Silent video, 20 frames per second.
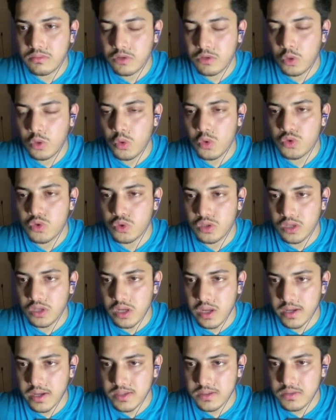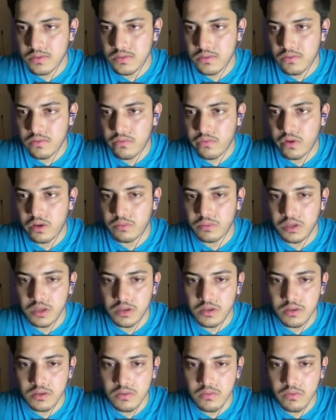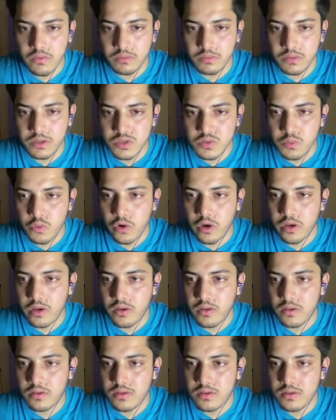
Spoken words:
close to 3x from this point.